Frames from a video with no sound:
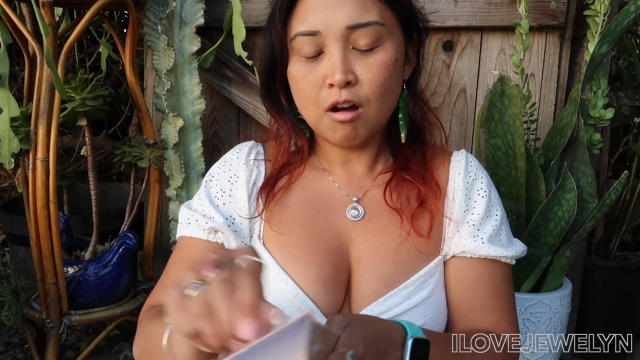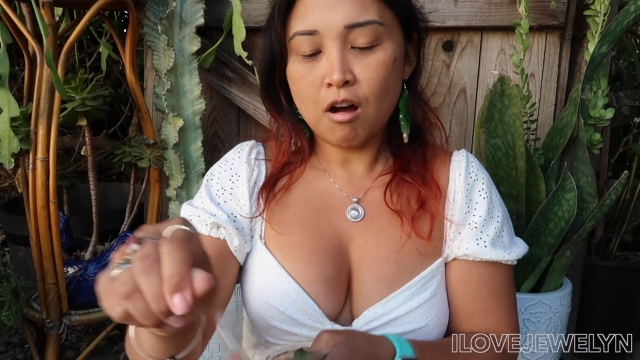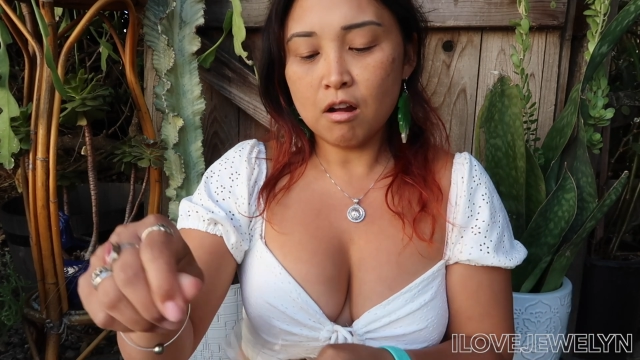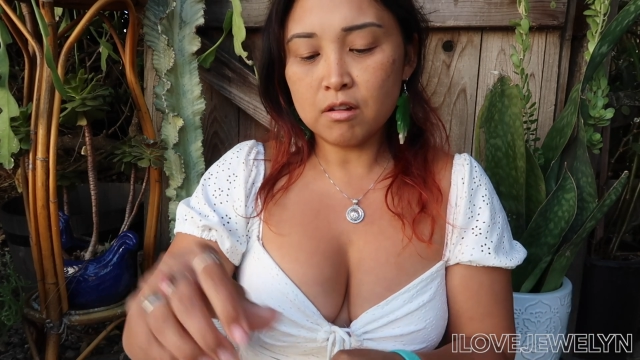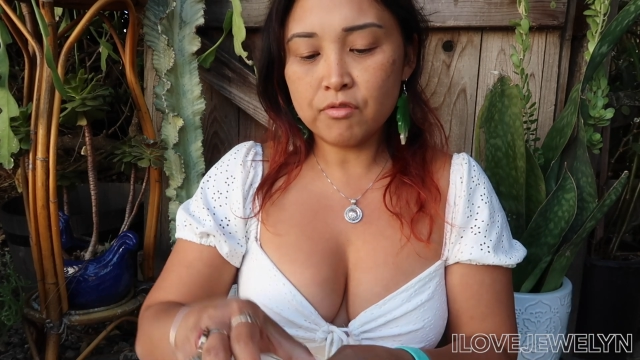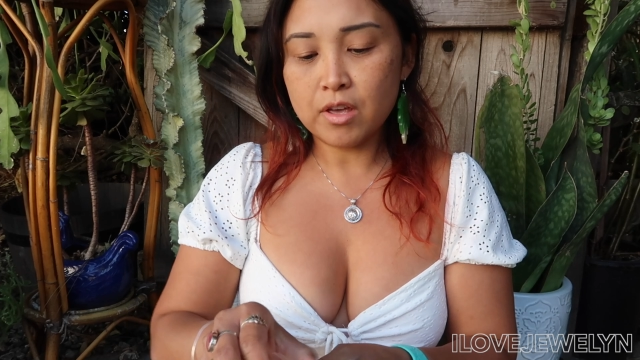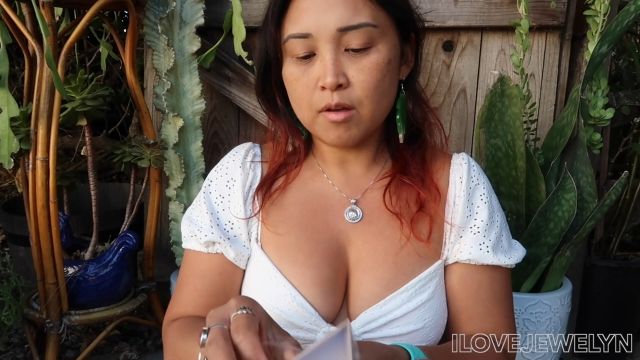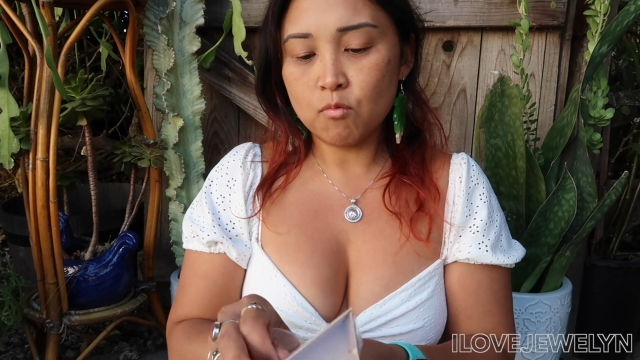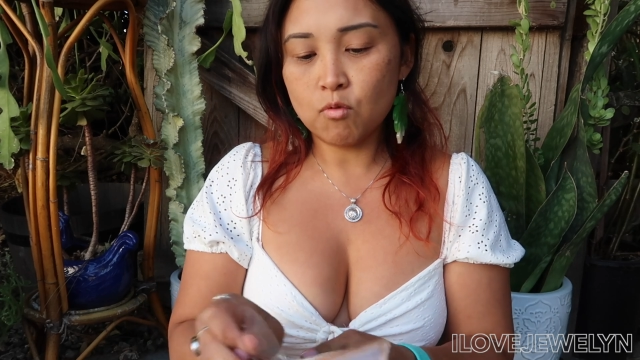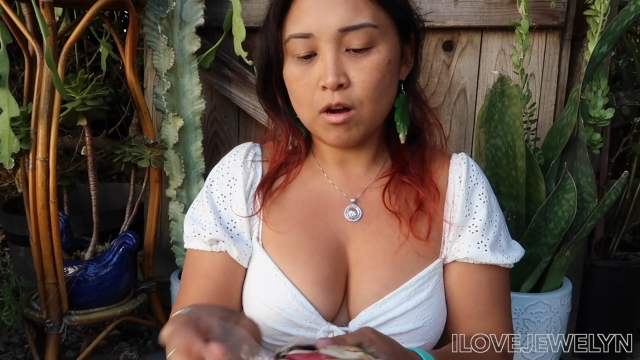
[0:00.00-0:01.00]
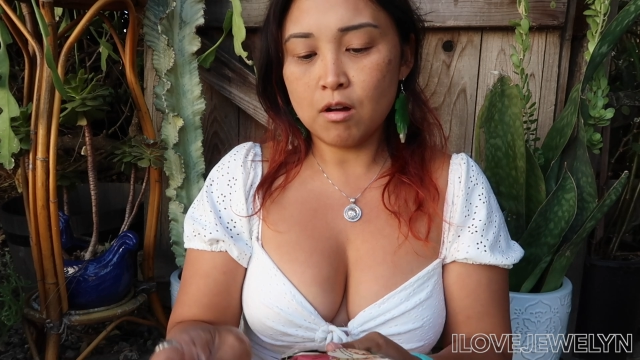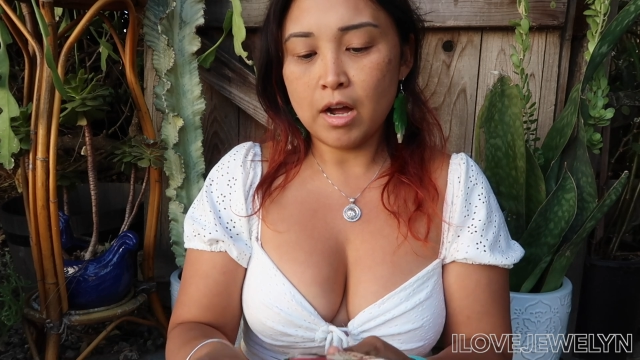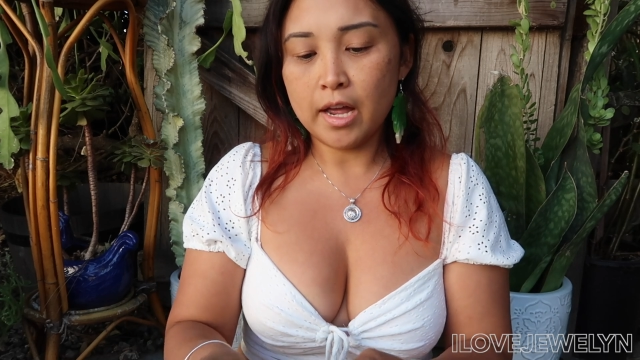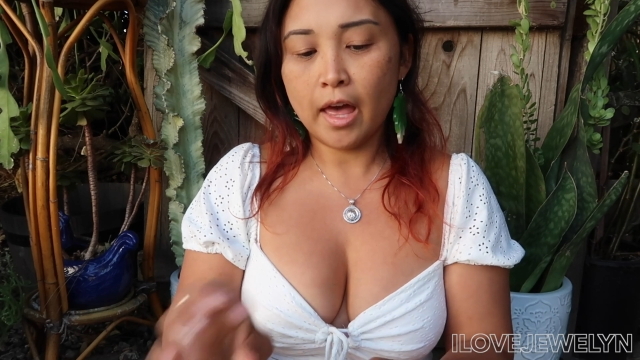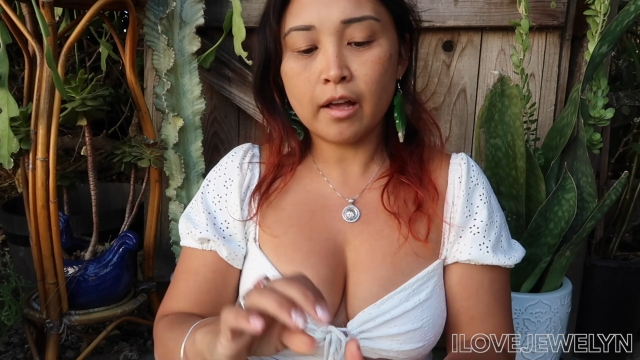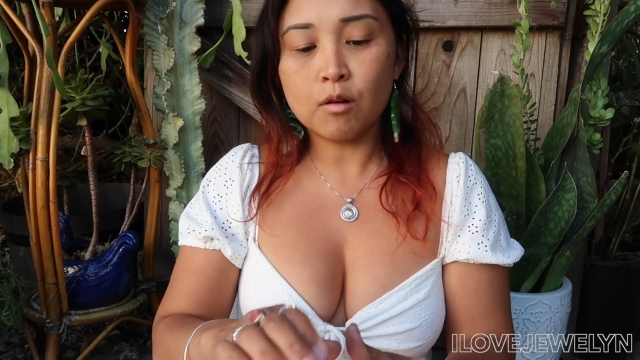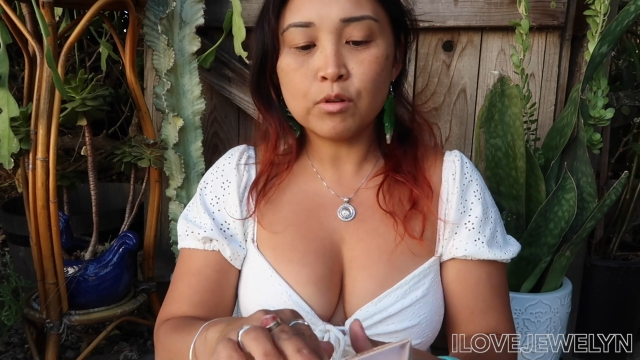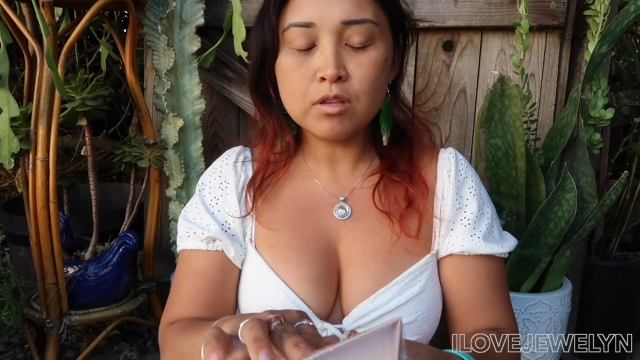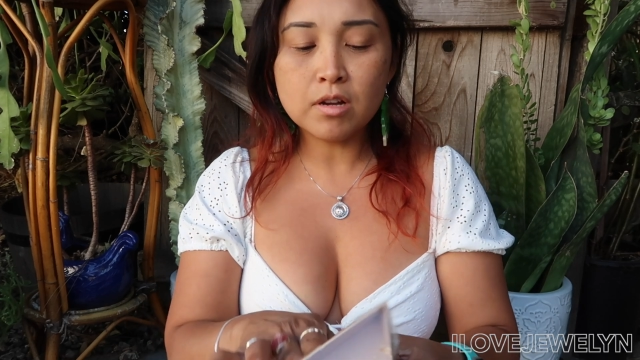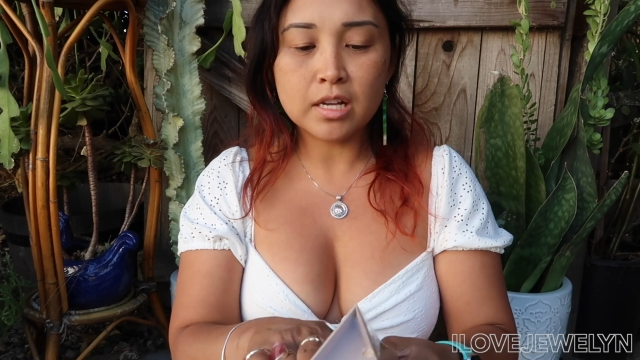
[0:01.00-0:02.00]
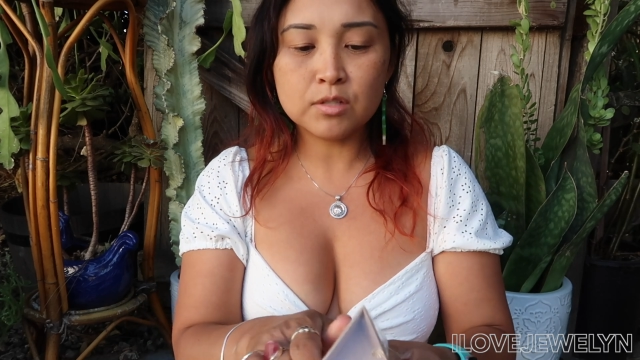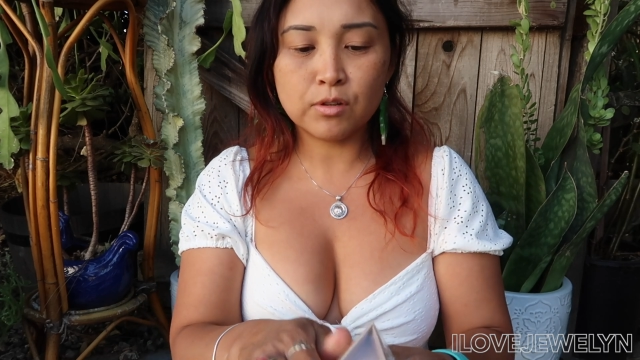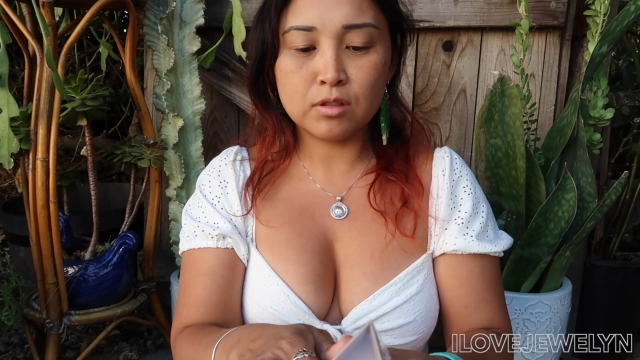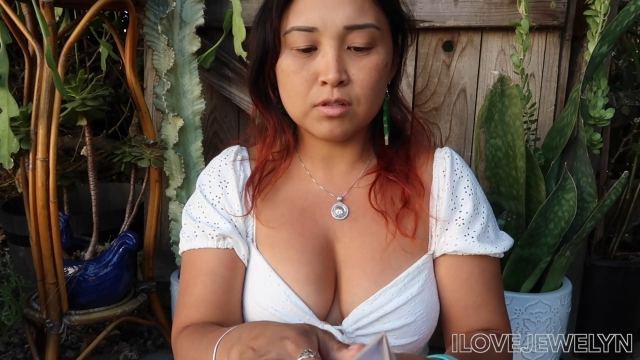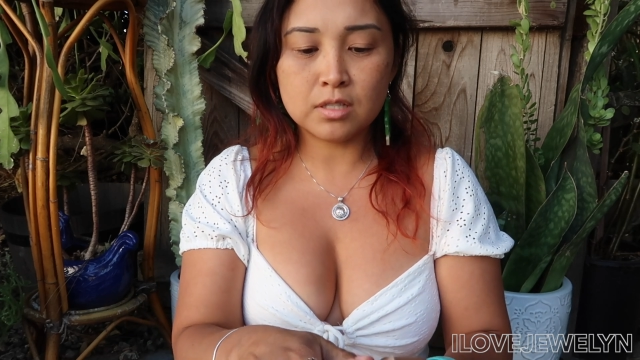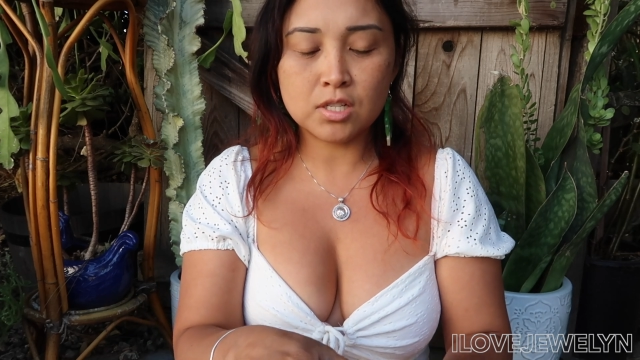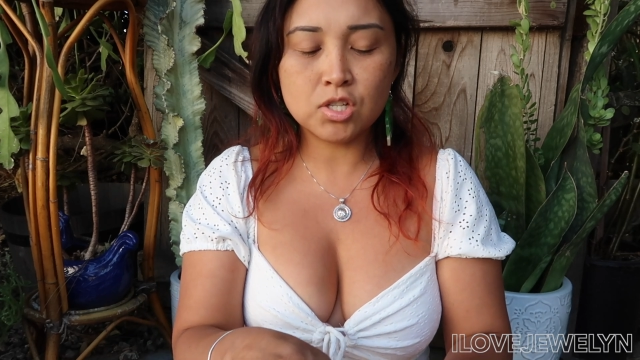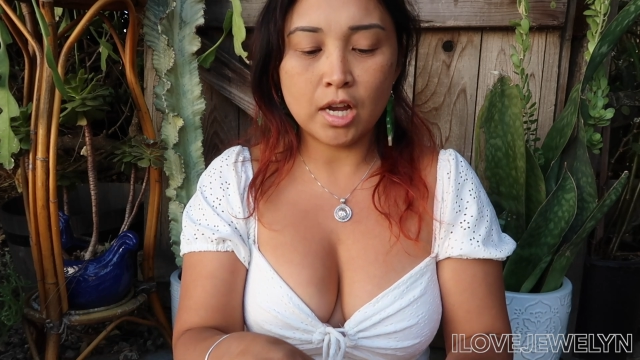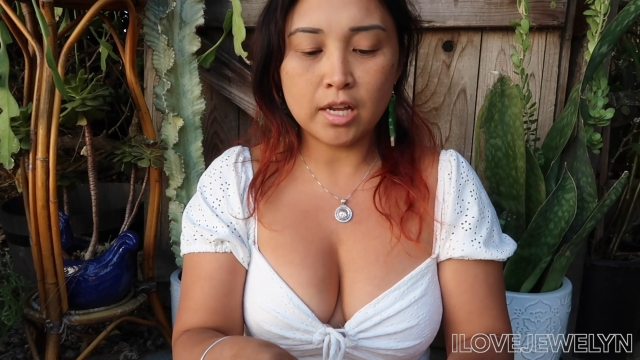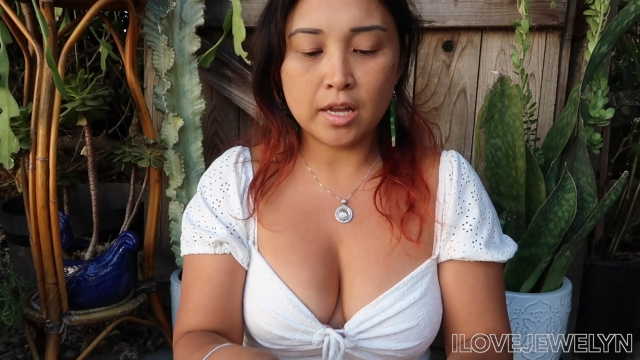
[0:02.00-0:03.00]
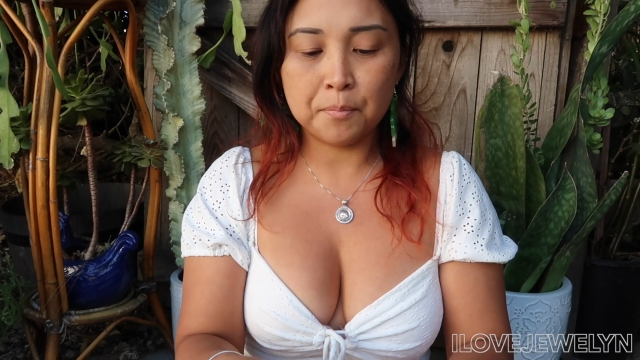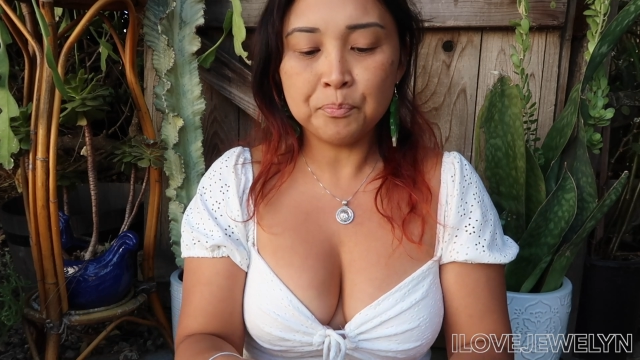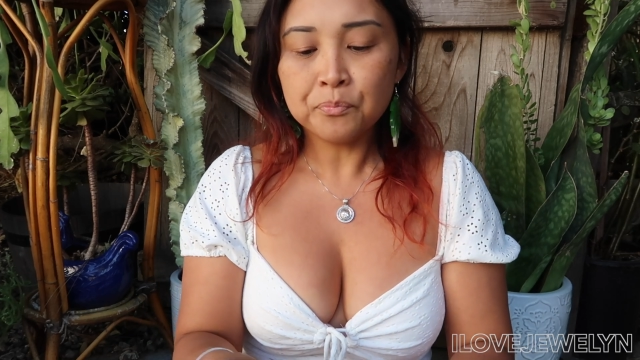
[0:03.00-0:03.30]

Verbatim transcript: all of them while I hang out with you guys for Thursday's check-in.